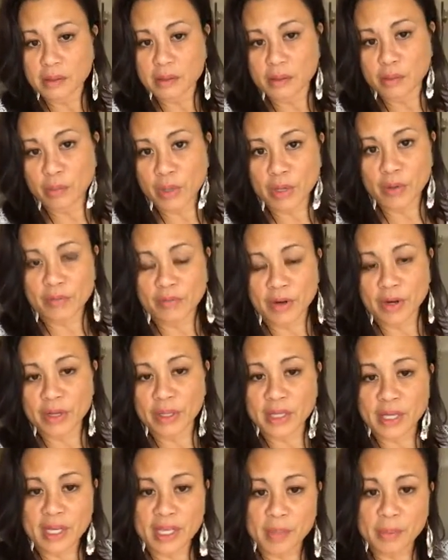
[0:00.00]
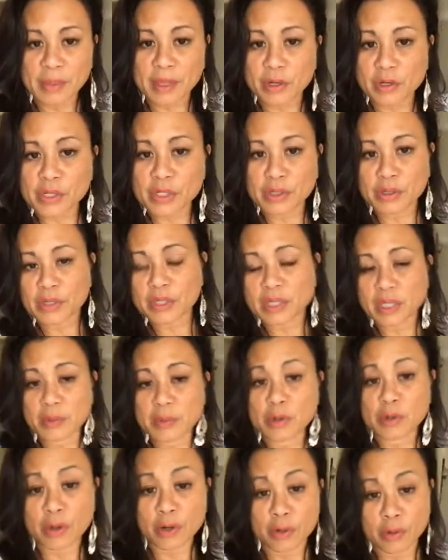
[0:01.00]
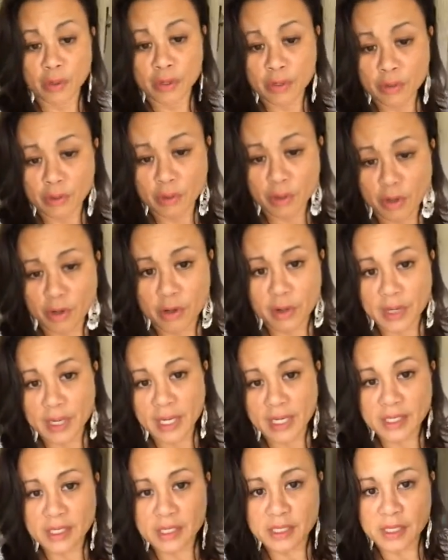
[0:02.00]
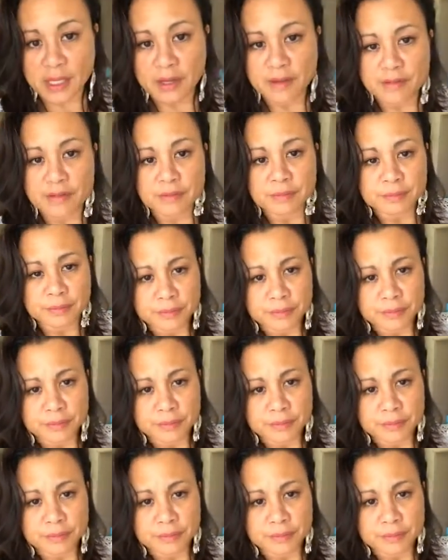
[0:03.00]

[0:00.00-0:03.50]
we are very lucky, but there's still some who are going through hurricane stuff.